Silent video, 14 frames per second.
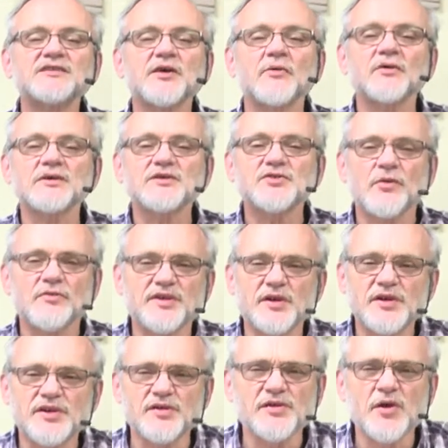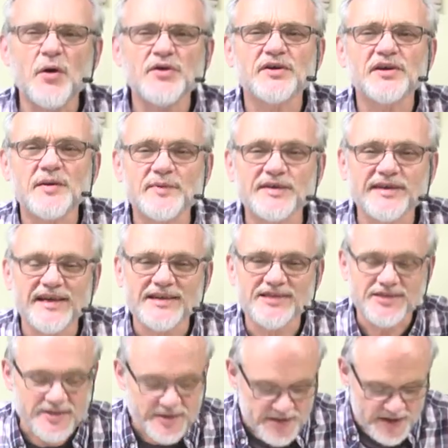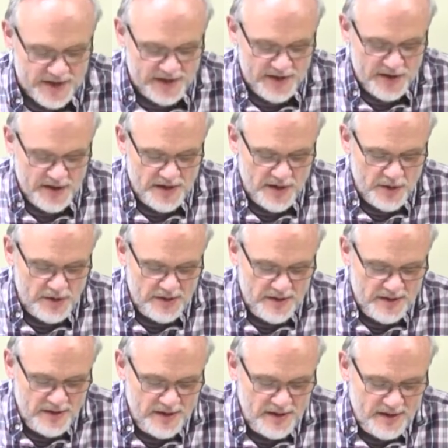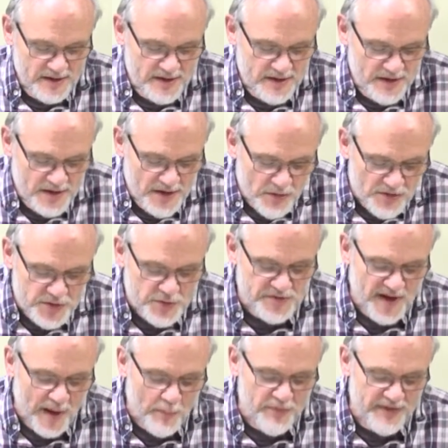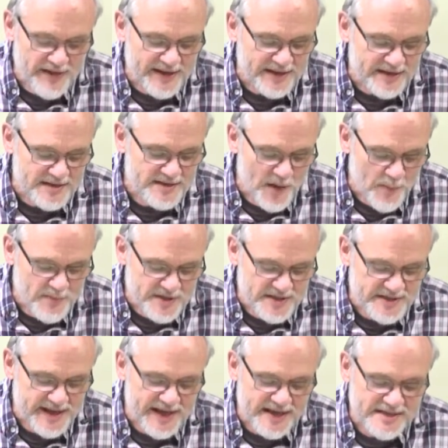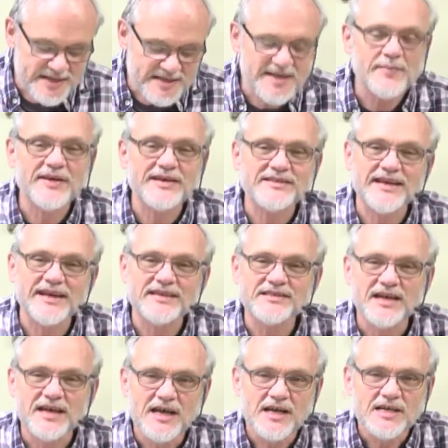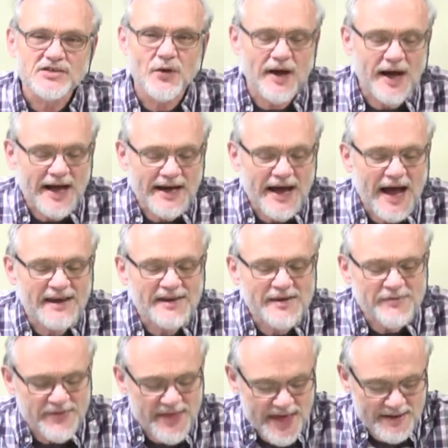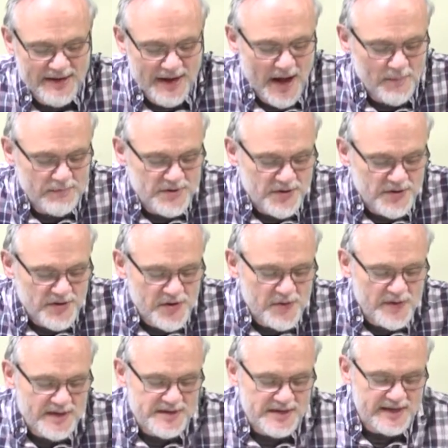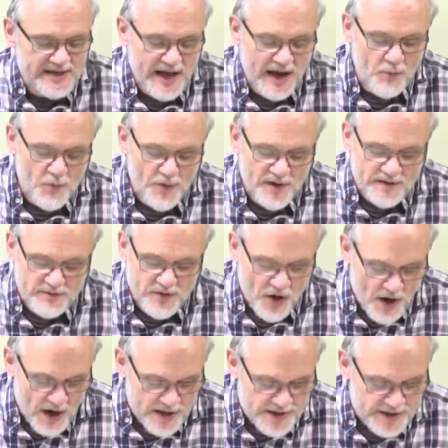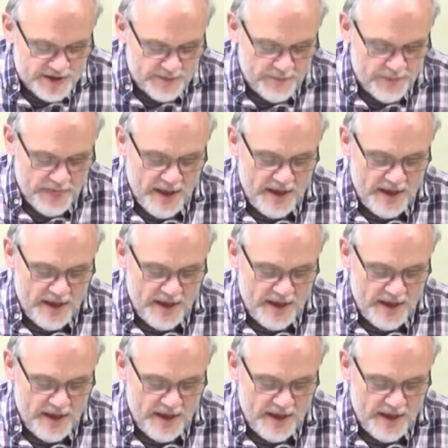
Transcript: So, so you, you know your limitations. That you, you you don't do dumb things, dumb mistakes. Does that make sense? So I, I lift that up to you as a, a word of caution.